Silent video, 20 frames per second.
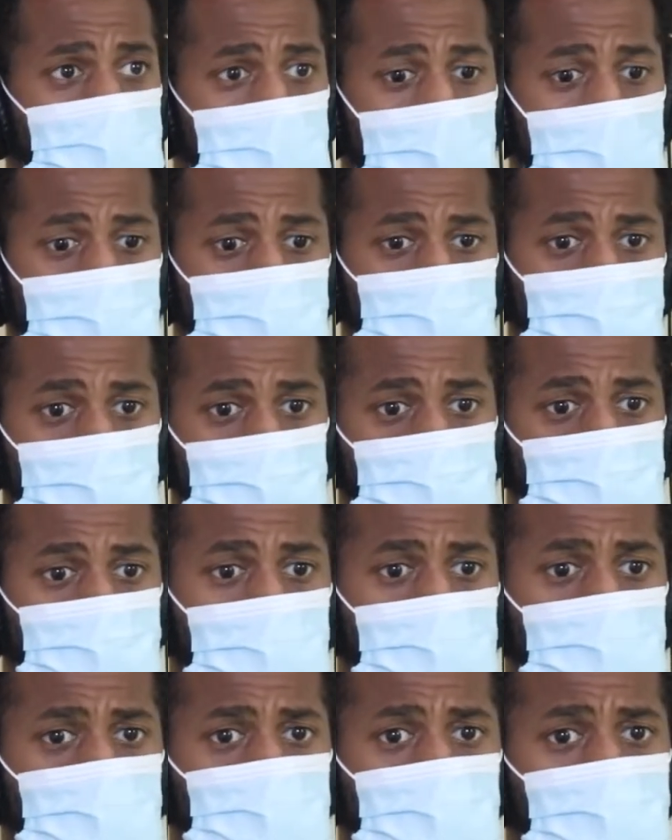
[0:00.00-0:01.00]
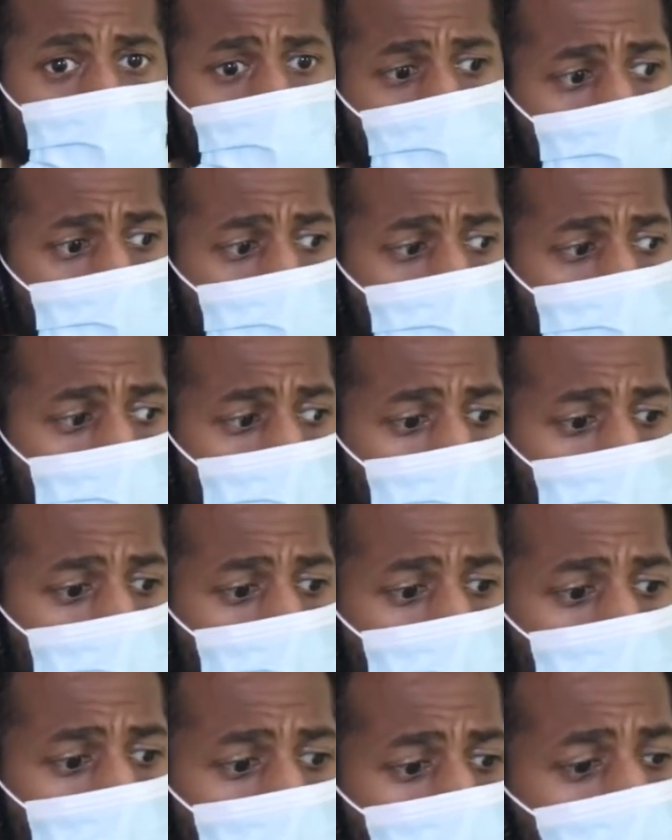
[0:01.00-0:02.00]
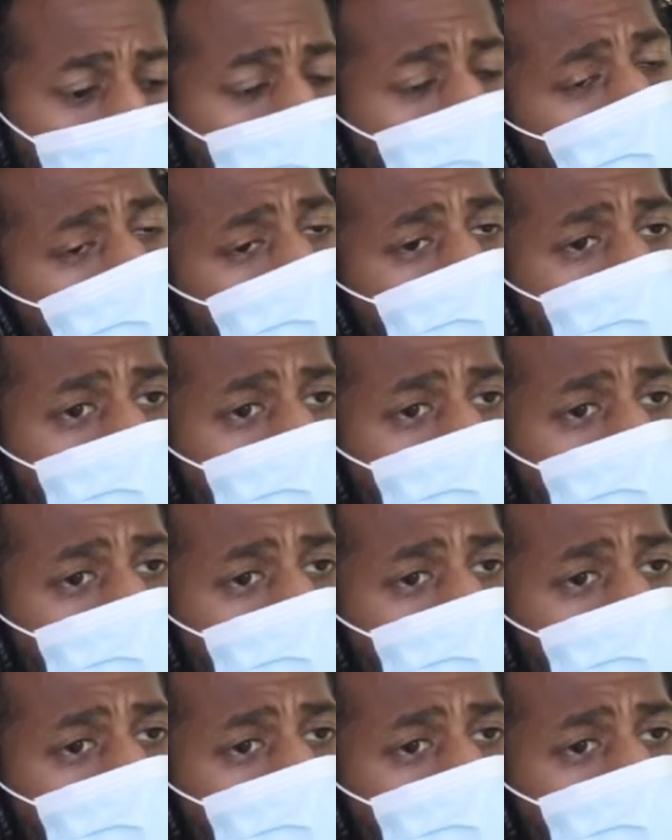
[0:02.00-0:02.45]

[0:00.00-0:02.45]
had as much money as them. Okay, then